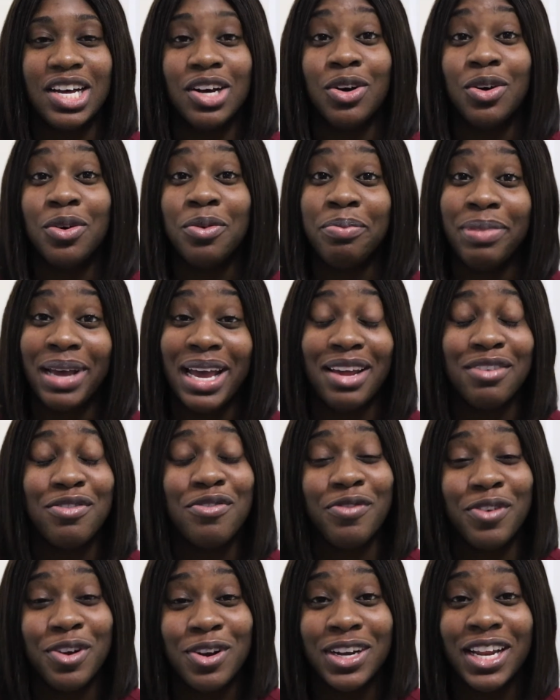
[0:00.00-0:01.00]
Oh, Bad
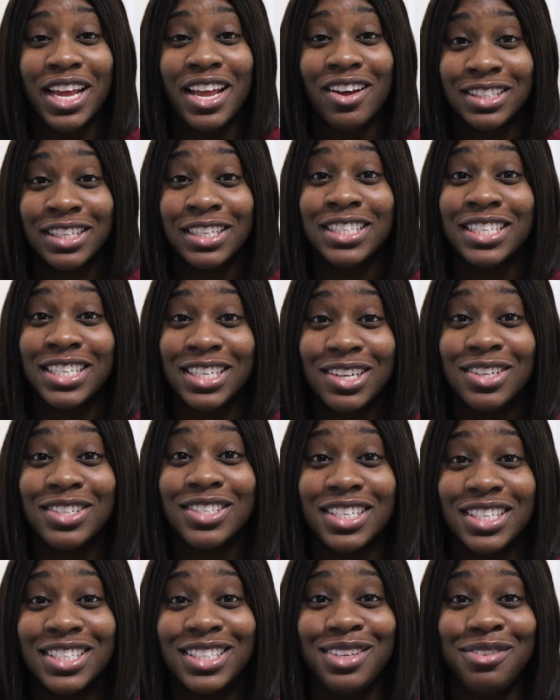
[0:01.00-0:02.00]
Fur Day on Nintendo
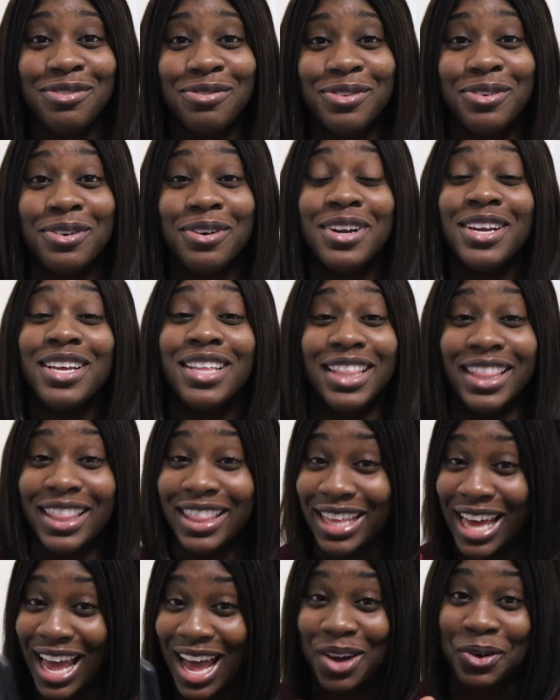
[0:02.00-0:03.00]
sixty-four.
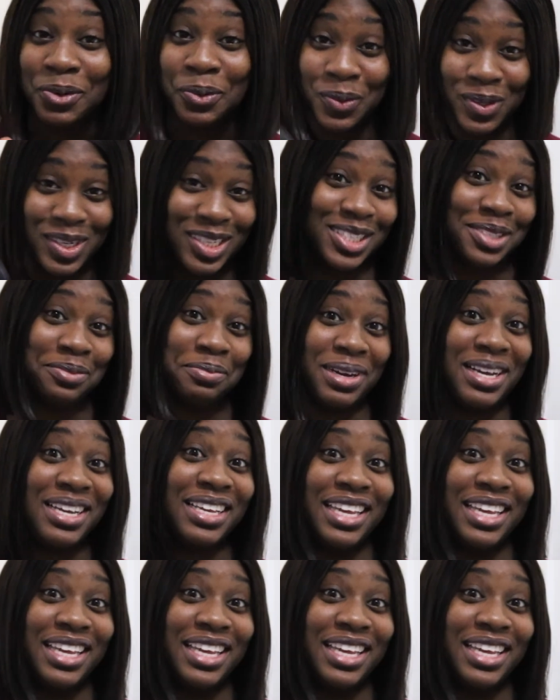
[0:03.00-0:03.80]
That was my